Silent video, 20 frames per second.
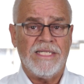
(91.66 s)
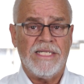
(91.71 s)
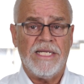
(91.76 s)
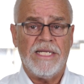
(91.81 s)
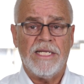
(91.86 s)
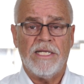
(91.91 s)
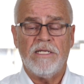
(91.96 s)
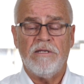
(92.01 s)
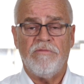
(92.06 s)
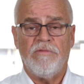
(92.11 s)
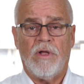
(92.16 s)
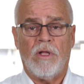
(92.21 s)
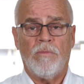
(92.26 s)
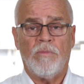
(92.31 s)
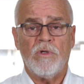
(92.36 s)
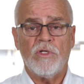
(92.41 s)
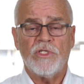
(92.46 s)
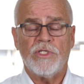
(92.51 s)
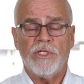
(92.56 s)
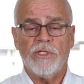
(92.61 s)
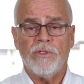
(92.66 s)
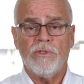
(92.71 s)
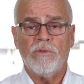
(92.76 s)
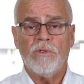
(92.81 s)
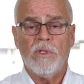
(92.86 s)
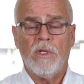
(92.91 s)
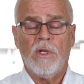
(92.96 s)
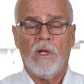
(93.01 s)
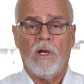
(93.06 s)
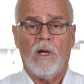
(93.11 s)
IT and developers
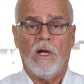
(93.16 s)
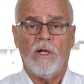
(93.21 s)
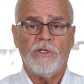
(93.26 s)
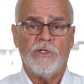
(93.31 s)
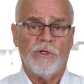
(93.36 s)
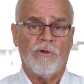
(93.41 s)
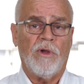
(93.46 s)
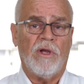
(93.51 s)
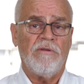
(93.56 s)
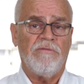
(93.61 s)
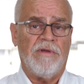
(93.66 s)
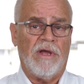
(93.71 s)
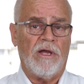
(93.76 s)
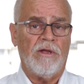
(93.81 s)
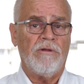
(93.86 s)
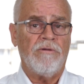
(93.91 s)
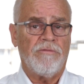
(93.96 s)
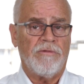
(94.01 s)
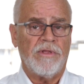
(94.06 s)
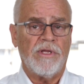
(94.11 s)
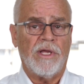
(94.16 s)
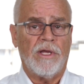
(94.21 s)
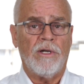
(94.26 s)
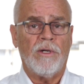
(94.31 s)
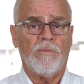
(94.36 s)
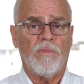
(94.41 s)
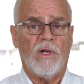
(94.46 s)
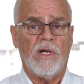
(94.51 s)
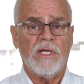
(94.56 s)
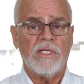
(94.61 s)
do uh, to create value for the
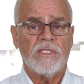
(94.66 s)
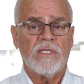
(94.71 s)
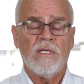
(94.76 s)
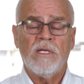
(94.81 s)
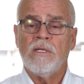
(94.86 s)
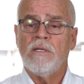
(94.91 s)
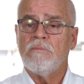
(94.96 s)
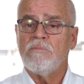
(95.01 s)
enterprise.